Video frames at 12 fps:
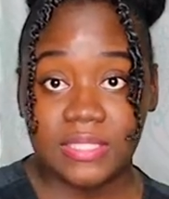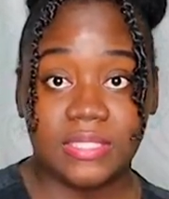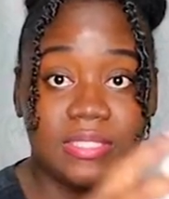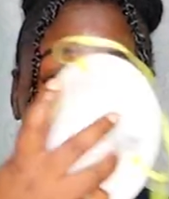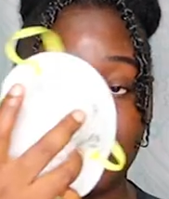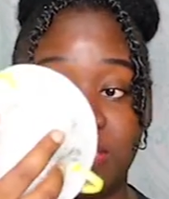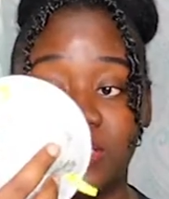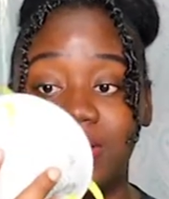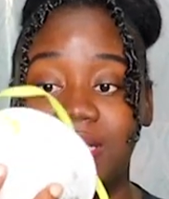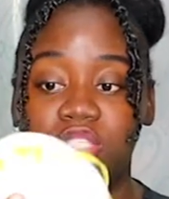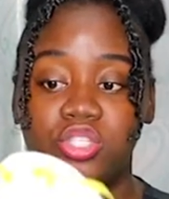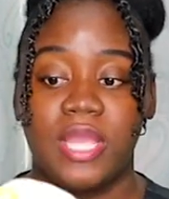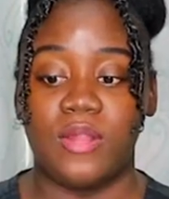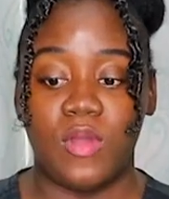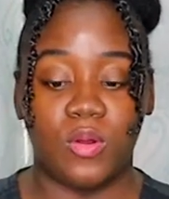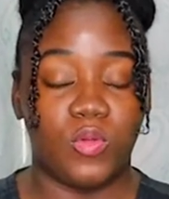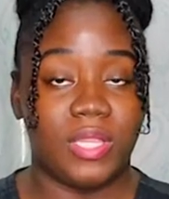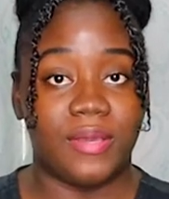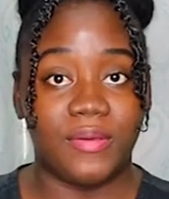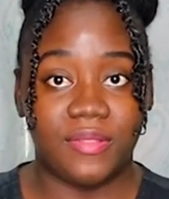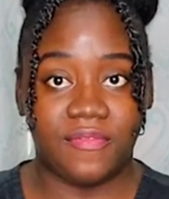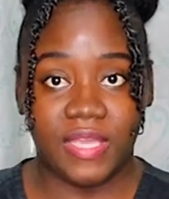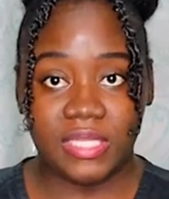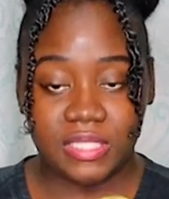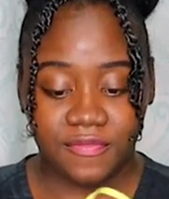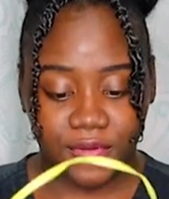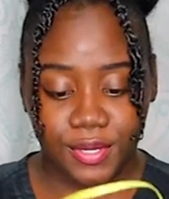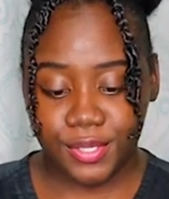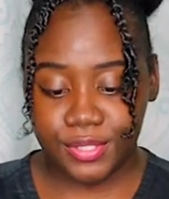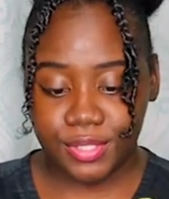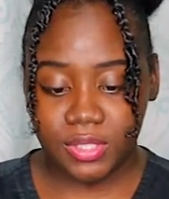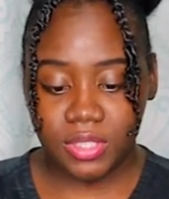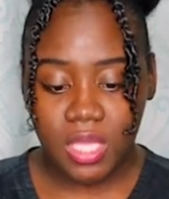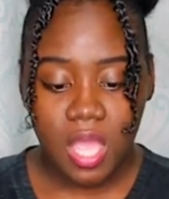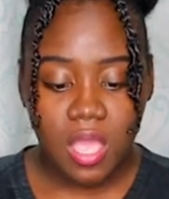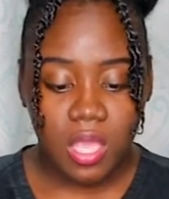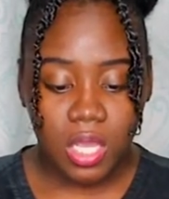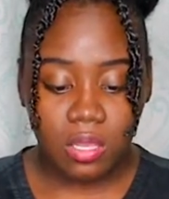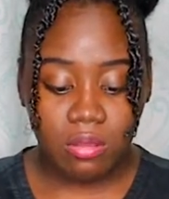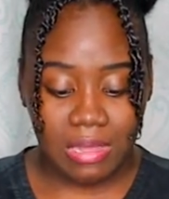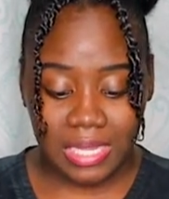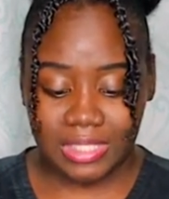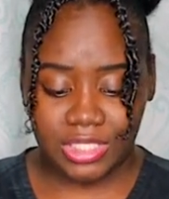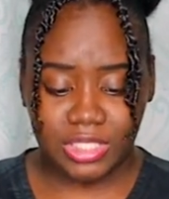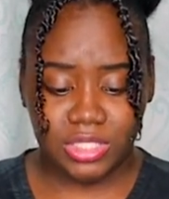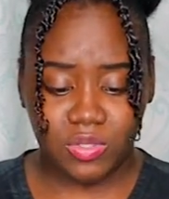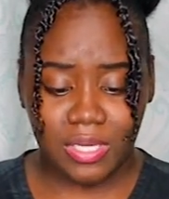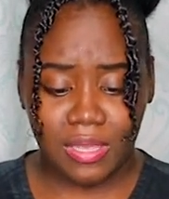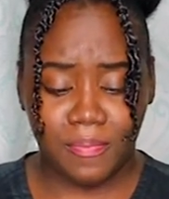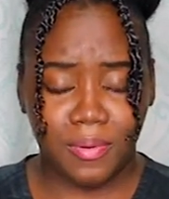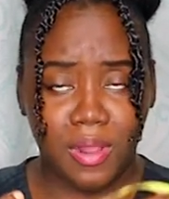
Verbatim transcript: So let's try the one without the vent first. Oh gosh, this one I gotta